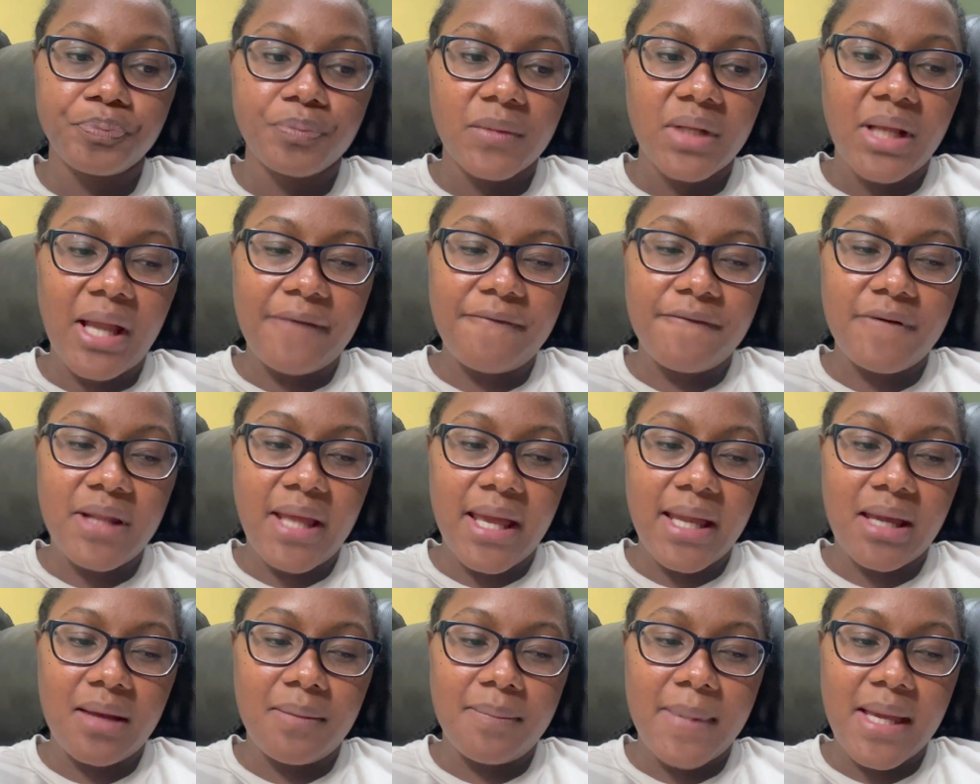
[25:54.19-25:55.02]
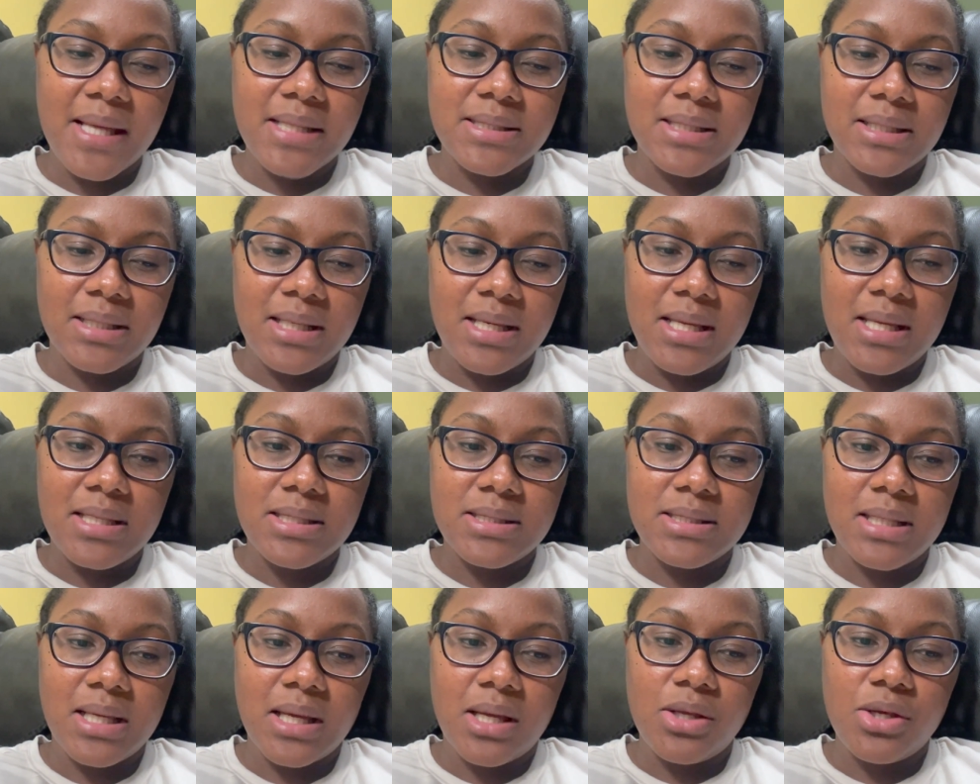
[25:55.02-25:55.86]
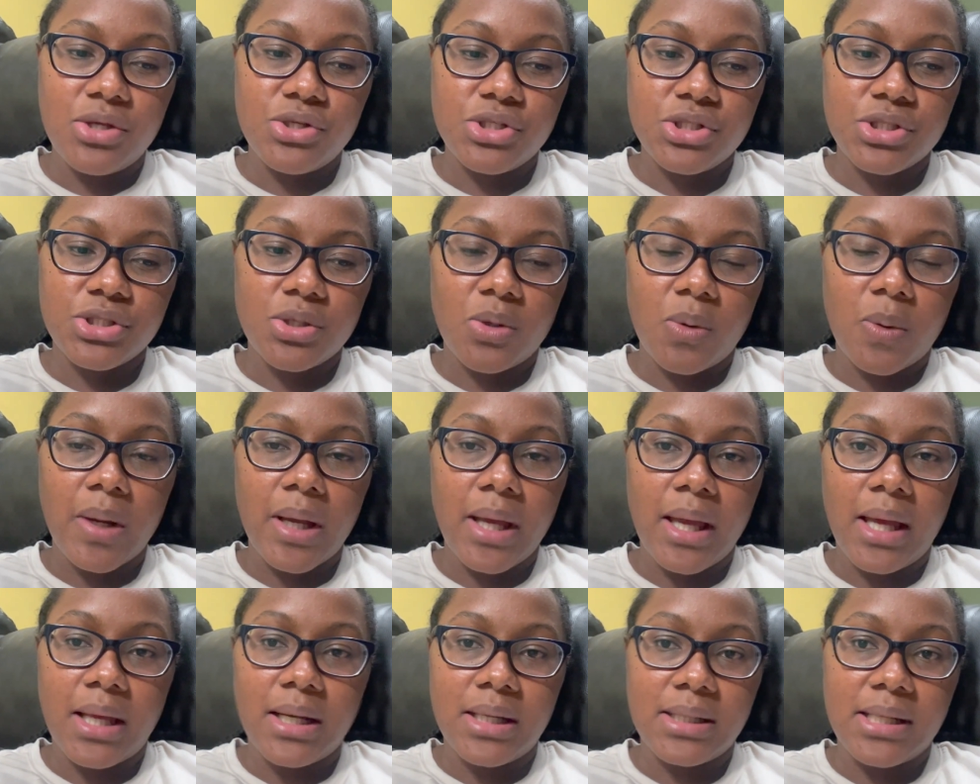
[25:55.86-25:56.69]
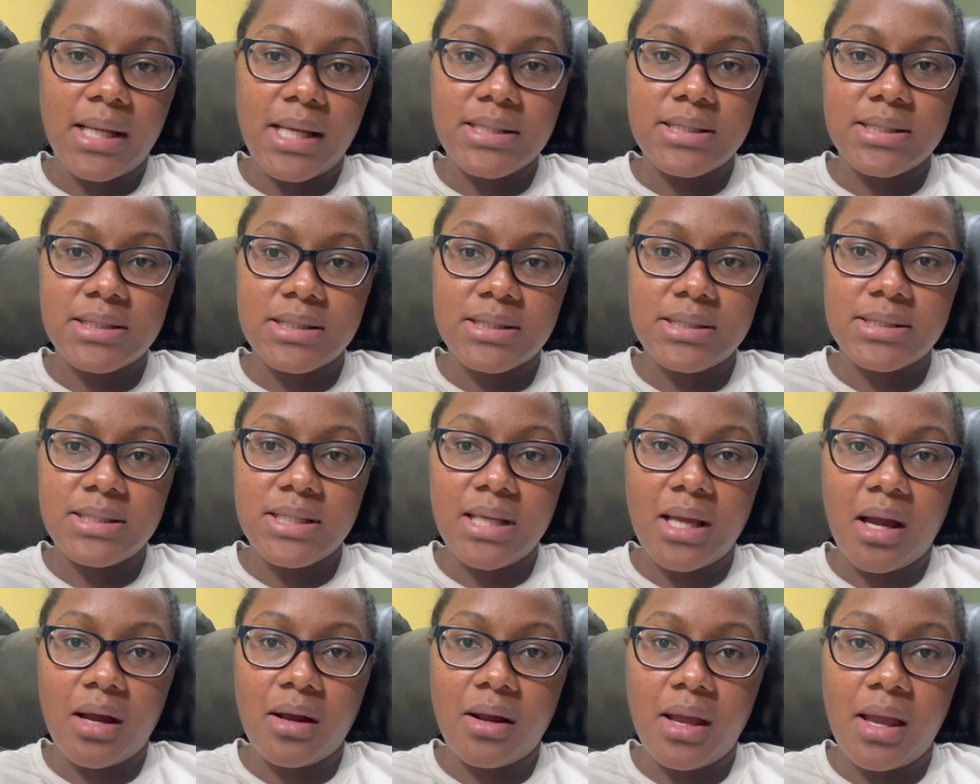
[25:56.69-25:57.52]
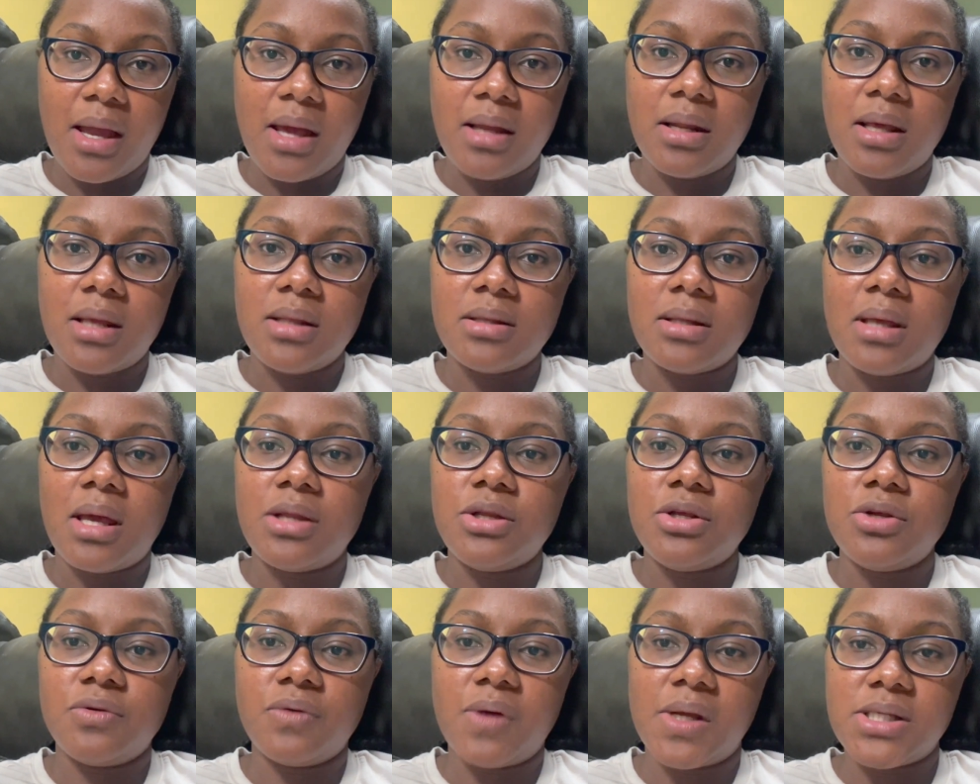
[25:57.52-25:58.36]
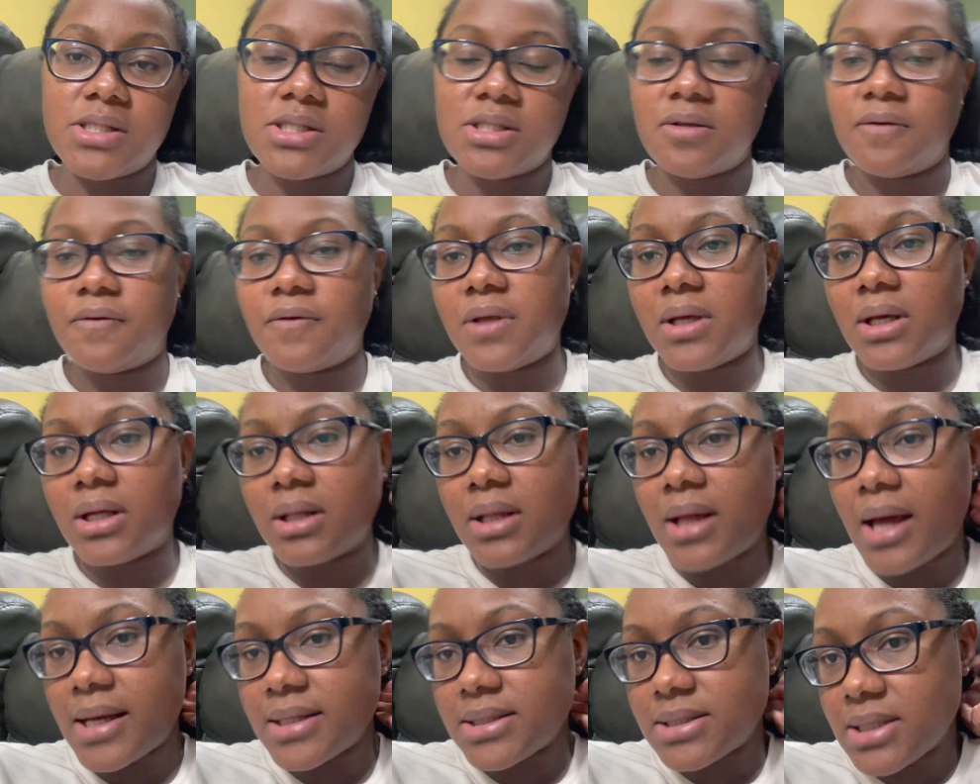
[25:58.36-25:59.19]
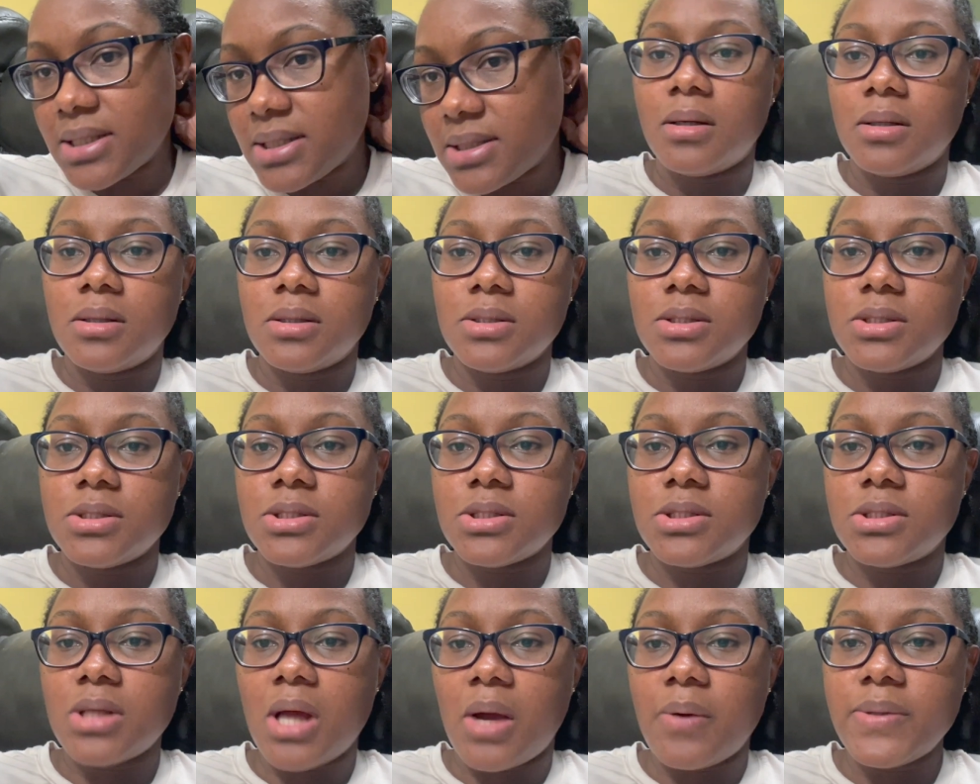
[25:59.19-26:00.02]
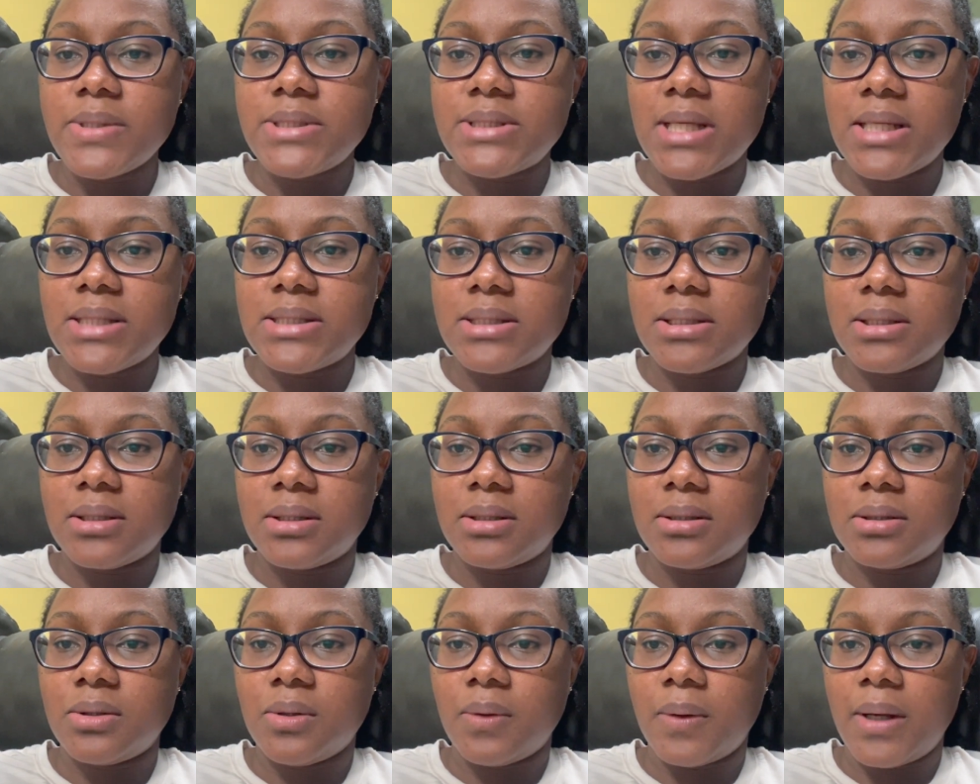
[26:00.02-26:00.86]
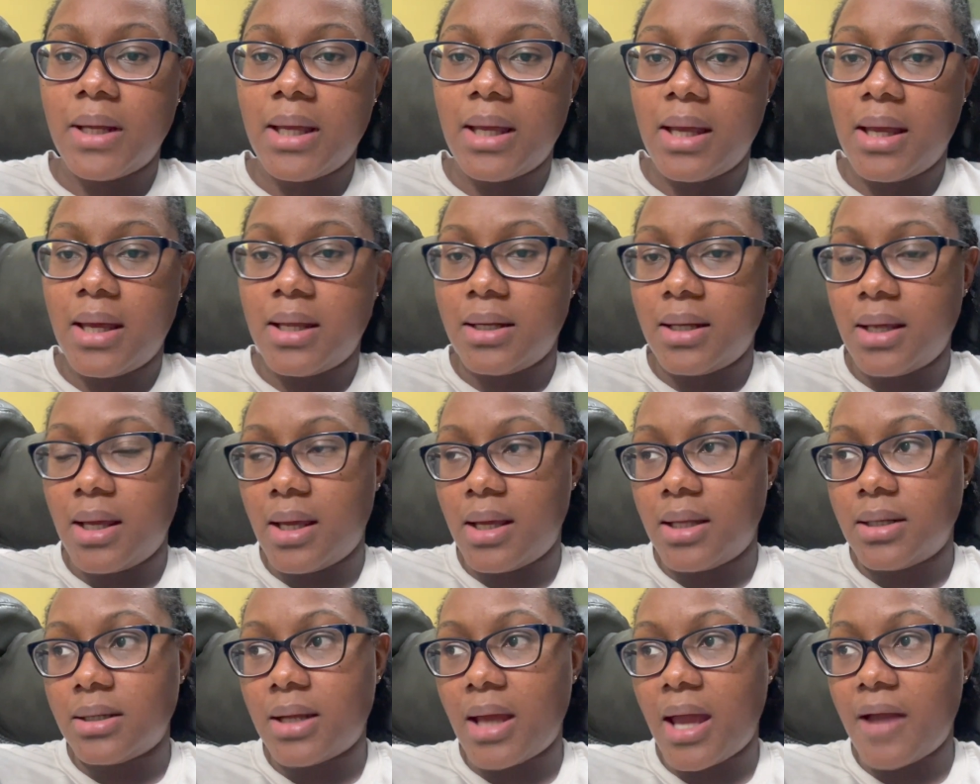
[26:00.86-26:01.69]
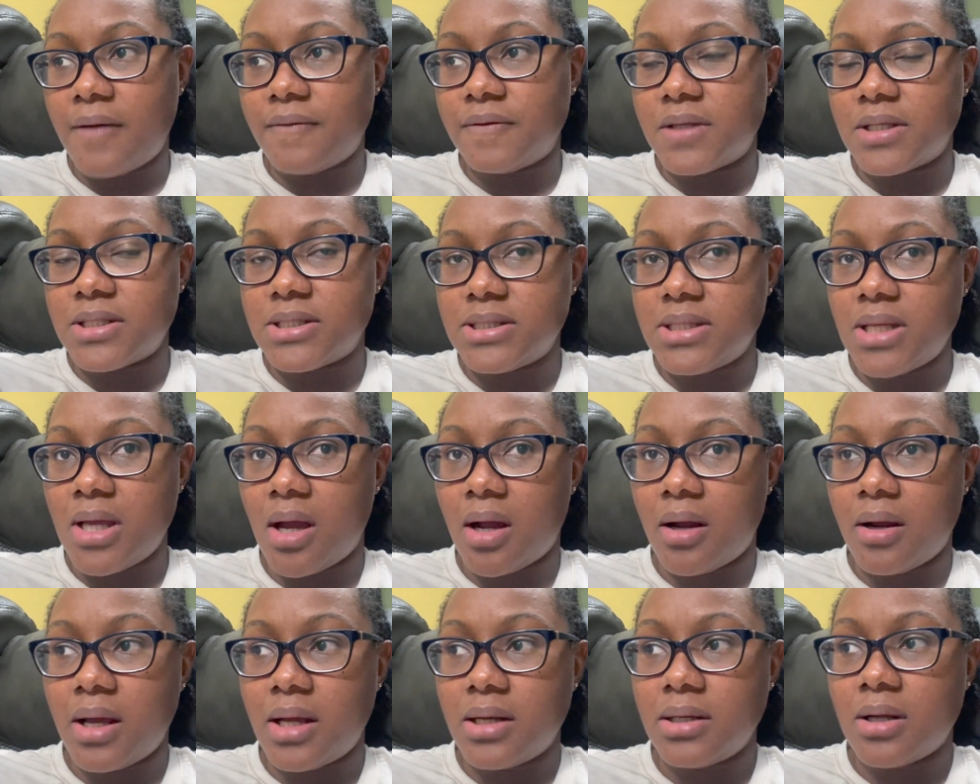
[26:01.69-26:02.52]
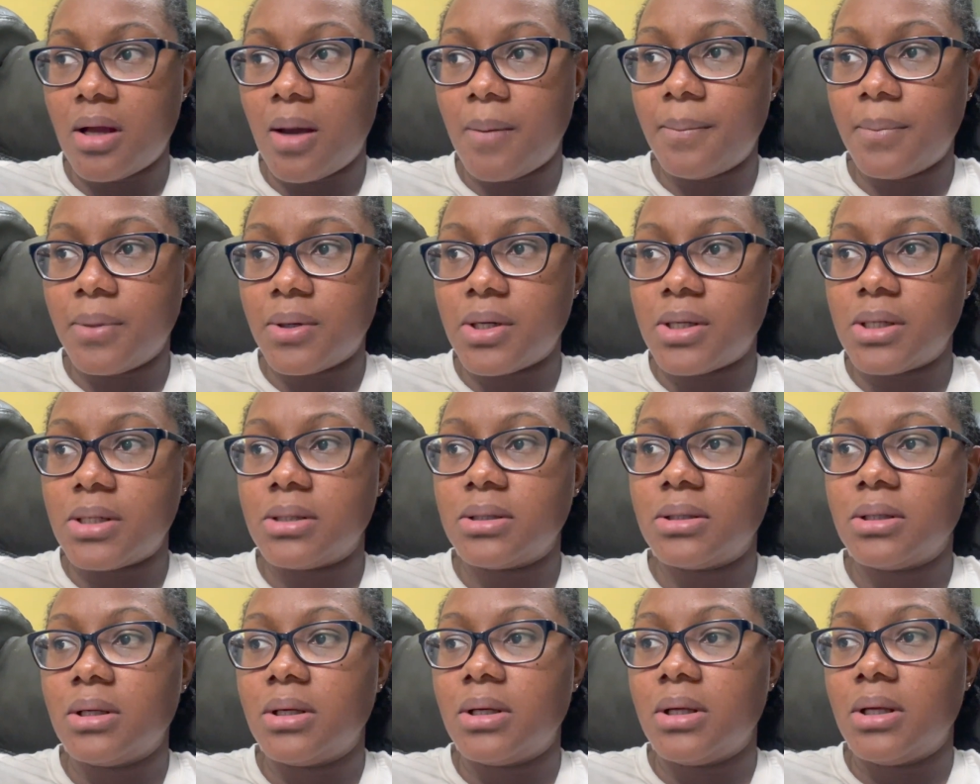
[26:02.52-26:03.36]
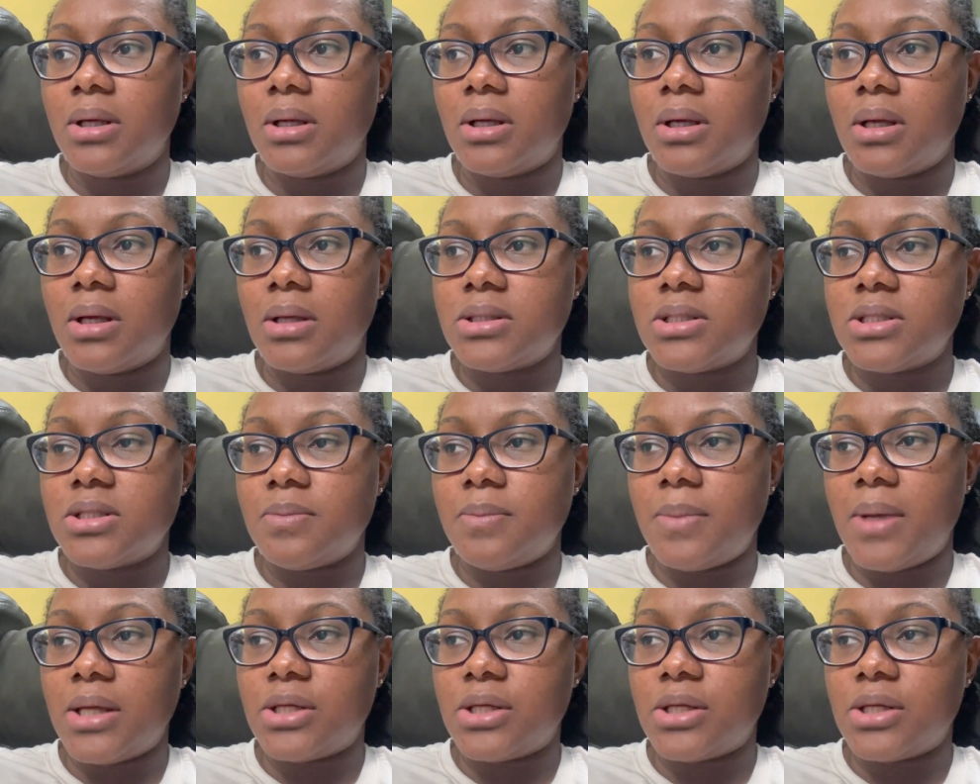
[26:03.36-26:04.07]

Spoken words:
I feel like it makes it easier. You just go ahead and enter the CRN and then you register for your classes. So I would say to go ahead and have the CRN number to make